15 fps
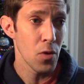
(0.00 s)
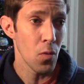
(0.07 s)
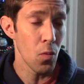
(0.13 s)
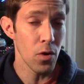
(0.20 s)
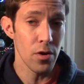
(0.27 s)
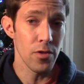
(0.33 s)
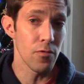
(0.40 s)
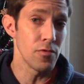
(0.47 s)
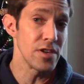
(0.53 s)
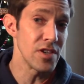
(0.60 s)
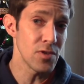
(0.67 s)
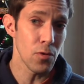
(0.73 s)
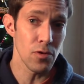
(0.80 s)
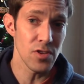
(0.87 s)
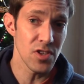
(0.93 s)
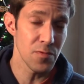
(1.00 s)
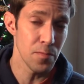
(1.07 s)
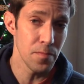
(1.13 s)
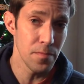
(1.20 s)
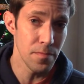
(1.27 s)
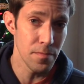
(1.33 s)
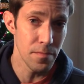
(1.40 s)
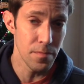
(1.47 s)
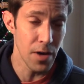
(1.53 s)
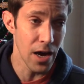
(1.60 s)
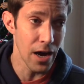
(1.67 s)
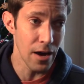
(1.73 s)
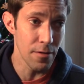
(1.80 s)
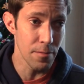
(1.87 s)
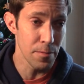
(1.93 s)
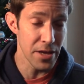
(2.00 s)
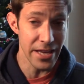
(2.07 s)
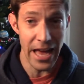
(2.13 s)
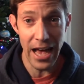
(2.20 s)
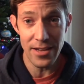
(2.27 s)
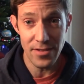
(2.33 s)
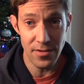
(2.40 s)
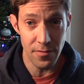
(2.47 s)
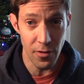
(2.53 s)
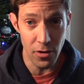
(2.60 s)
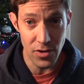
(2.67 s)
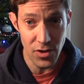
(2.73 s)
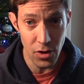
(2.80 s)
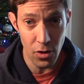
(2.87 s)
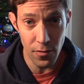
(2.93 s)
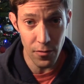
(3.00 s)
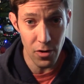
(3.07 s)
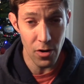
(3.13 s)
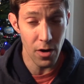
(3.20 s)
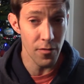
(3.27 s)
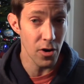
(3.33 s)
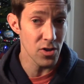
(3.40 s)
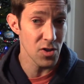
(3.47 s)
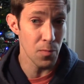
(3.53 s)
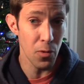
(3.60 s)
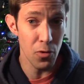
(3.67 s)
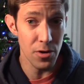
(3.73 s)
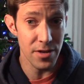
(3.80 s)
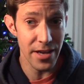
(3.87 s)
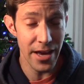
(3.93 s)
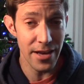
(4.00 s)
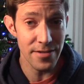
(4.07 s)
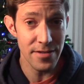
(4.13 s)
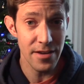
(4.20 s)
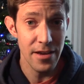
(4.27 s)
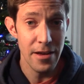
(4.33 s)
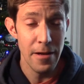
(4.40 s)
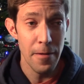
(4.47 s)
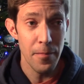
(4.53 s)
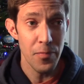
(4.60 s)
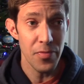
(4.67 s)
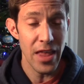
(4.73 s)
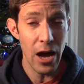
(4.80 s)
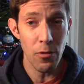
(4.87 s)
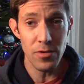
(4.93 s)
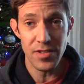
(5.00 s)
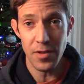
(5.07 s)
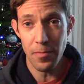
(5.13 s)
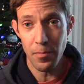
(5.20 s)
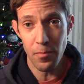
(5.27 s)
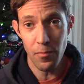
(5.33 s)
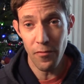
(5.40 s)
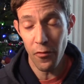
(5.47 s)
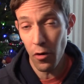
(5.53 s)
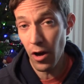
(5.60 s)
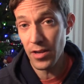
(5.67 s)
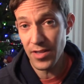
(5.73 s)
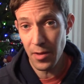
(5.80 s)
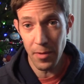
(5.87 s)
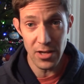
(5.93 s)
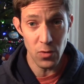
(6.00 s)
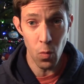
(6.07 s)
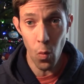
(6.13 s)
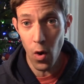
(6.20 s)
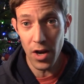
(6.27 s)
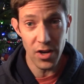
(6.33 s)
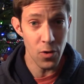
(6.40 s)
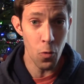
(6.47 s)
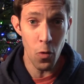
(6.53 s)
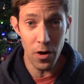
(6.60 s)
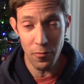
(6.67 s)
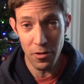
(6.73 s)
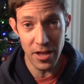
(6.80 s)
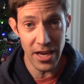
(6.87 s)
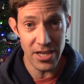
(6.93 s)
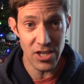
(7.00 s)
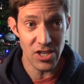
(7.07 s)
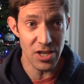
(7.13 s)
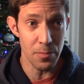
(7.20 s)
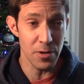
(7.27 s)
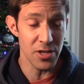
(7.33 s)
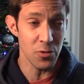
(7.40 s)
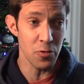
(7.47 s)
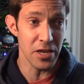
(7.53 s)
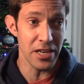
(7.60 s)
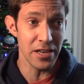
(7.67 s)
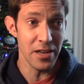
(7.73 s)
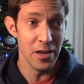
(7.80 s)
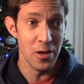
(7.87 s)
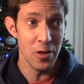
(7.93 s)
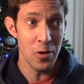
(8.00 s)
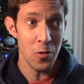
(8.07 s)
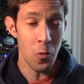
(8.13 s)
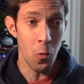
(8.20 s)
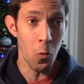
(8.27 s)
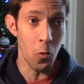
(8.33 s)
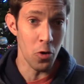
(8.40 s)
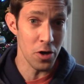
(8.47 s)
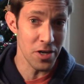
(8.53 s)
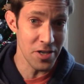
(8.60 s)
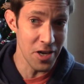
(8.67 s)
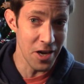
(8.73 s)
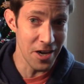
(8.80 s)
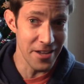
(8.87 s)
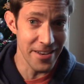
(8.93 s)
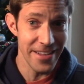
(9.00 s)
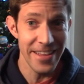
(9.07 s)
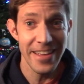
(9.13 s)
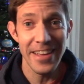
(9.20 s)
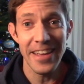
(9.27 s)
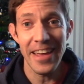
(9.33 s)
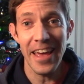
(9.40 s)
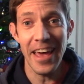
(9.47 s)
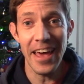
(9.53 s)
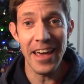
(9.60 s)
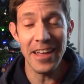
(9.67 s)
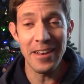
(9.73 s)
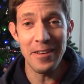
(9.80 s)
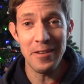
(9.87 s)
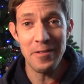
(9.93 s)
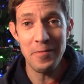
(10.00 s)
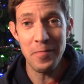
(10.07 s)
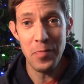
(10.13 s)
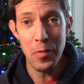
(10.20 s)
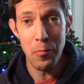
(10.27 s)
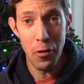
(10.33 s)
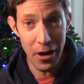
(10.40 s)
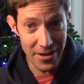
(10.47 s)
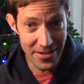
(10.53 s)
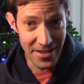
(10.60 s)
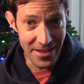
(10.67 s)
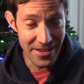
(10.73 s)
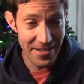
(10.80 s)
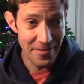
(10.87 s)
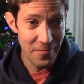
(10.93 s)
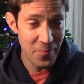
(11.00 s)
what are the resources uh, being asked of our server, of our support desk. That was the for us the best one-to-one relationship between work done and pricing.